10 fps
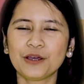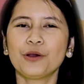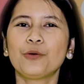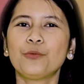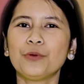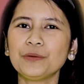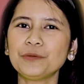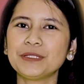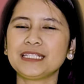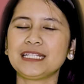we will
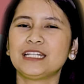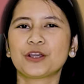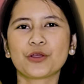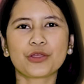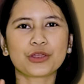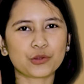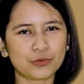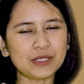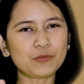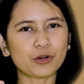be needing
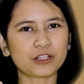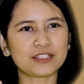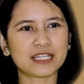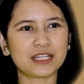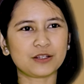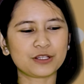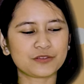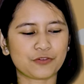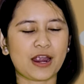3 more containers for